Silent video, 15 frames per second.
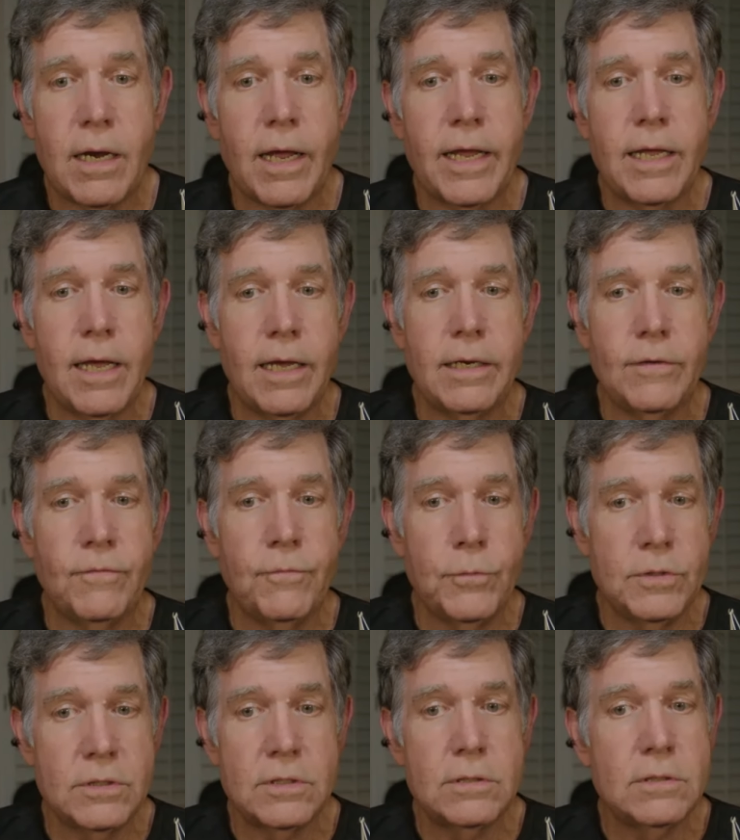I kind of
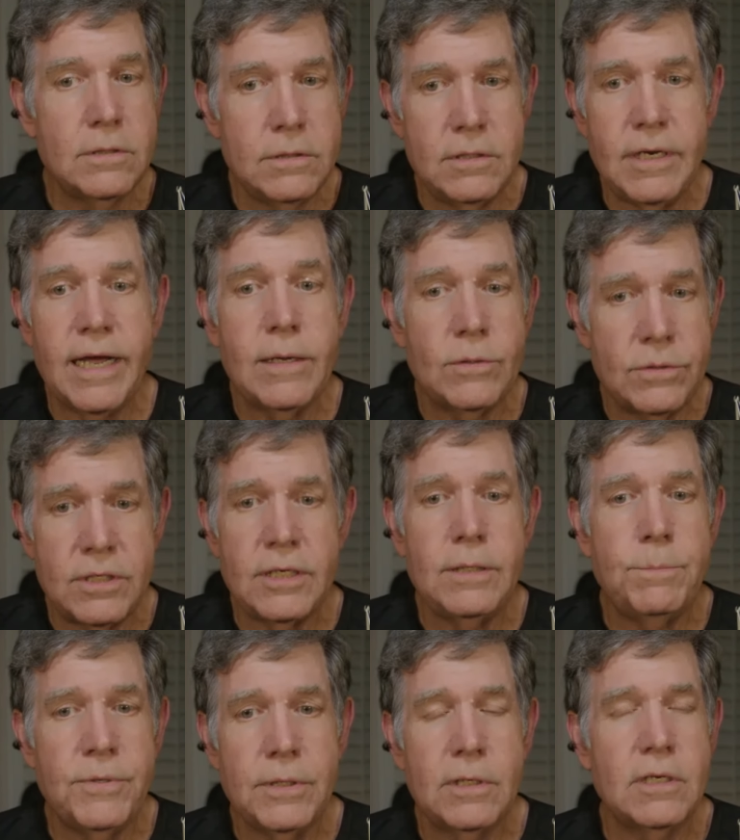was down
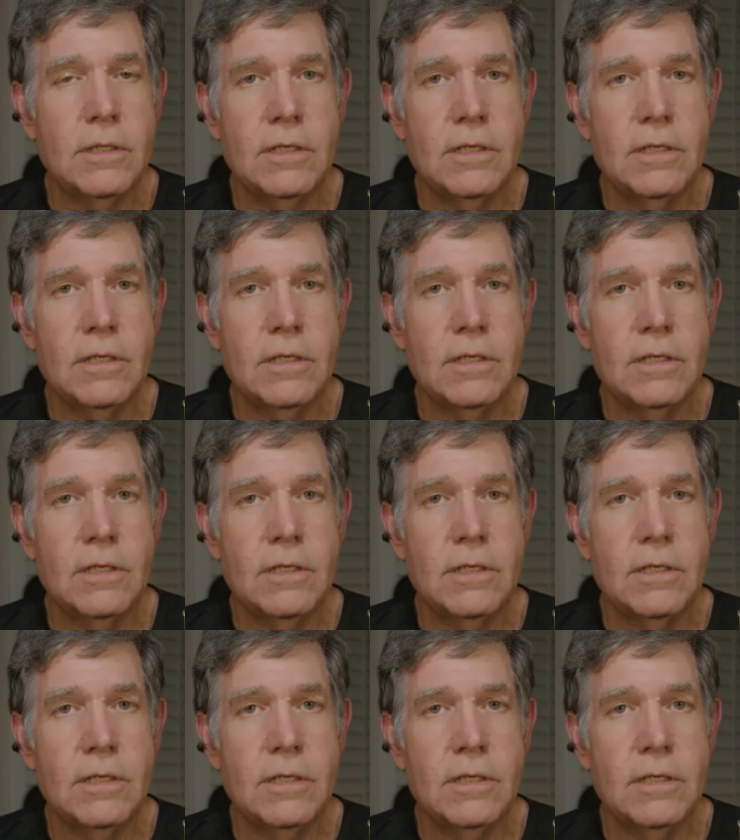deep into